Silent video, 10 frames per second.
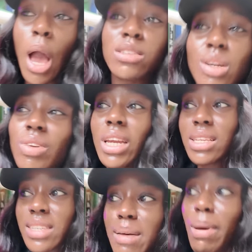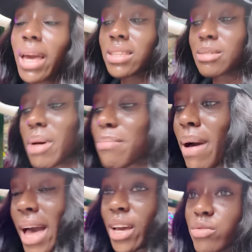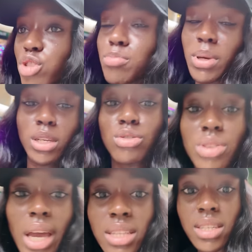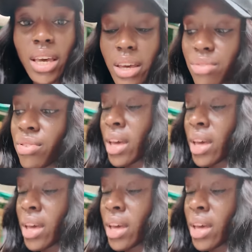So I really need to get back into my bag of just being creative